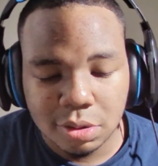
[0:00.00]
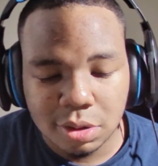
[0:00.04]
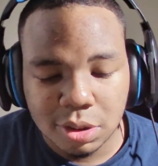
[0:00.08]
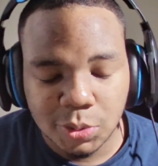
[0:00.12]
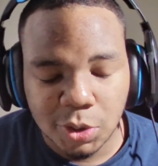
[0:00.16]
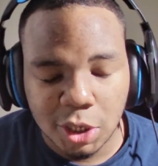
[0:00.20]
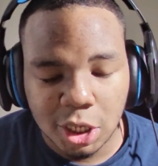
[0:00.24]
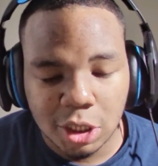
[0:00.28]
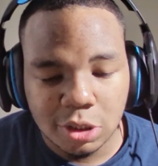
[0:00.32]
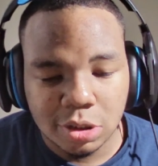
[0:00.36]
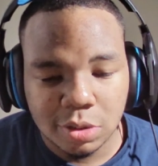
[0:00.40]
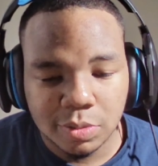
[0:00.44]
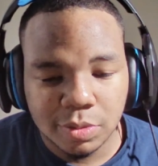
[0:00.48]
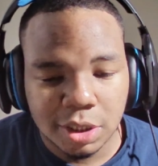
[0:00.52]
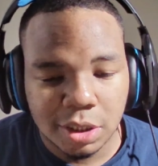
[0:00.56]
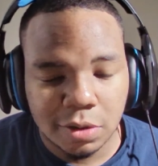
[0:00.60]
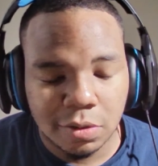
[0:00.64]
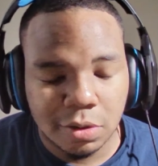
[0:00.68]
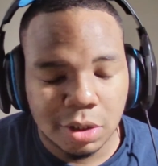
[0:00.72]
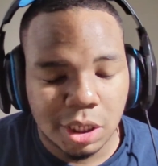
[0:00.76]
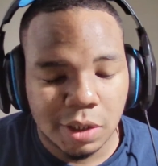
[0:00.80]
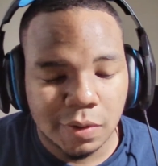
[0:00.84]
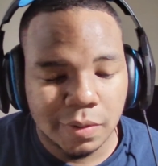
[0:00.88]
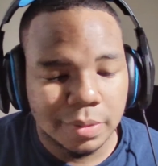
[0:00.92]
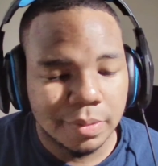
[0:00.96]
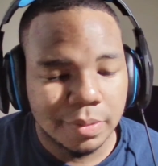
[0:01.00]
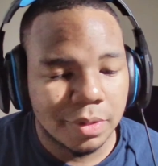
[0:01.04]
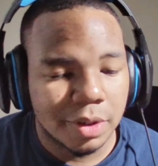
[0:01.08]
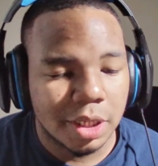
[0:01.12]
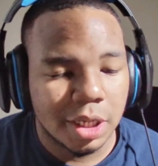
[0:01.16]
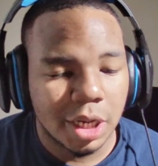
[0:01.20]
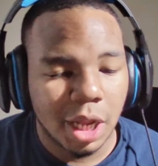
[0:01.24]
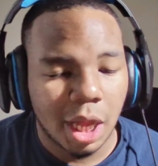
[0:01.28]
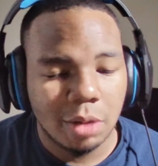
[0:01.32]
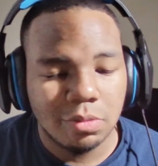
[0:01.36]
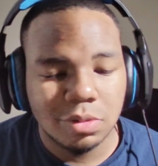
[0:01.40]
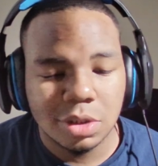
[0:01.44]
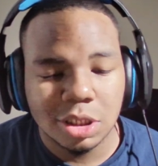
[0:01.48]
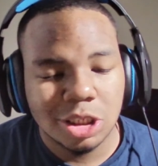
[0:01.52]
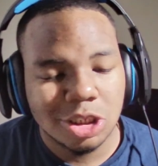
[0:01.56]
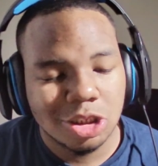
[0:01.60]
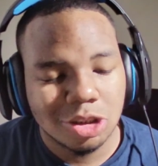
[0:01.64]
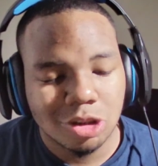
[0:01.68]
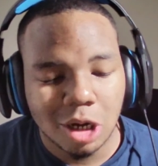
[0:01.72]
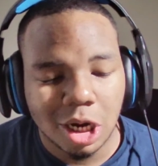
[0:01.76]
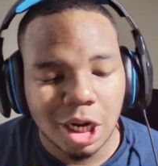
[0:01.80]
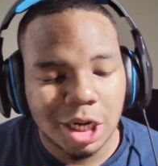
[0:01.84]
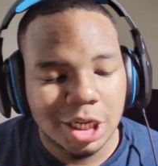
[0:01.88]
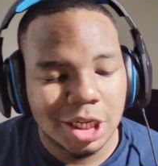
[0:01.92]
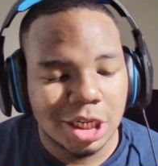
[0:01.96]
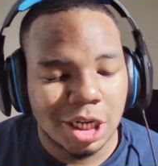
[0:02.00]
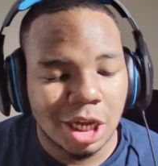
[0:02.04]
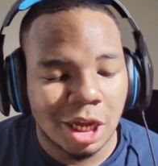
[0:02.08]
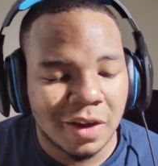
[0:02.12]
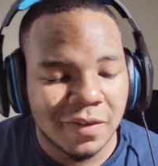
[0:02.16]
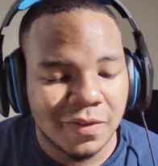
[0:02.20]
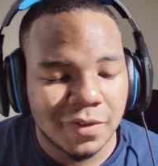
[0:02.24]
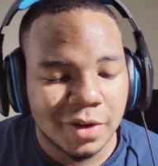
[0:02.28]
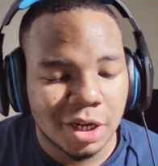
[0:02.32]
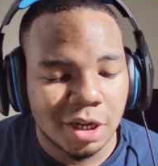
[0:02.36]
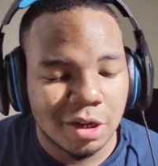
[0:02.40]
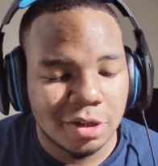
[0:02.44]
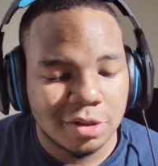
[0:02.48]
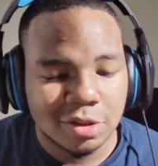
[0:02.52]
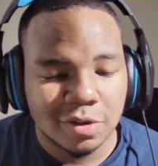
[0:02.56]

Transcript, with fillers: sponsor me or whatever, but I'm just trying it out for now.